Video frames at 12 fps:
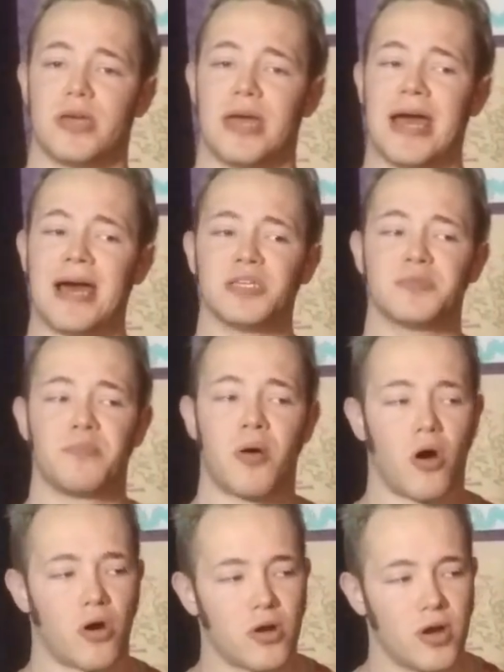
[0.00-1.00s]
It has
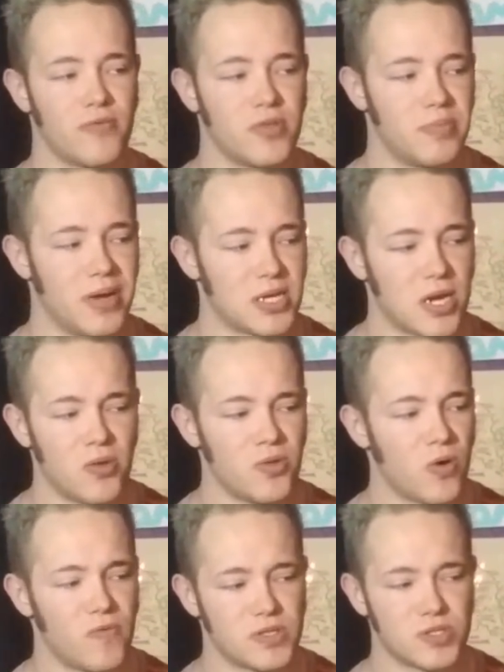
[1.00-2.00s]
part of the page. I don't
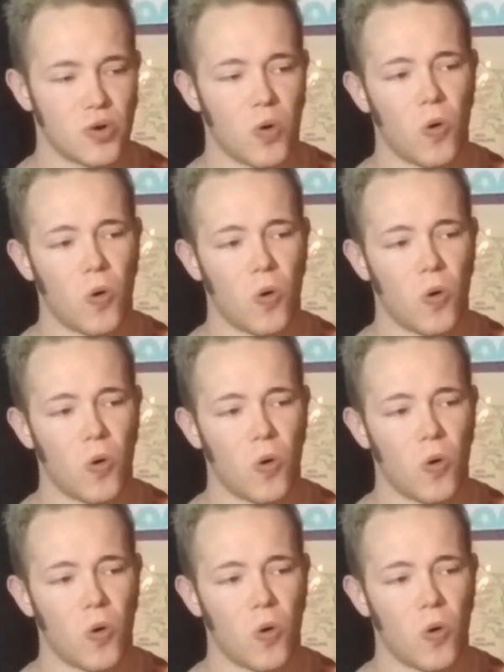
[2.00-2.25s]
know if it's the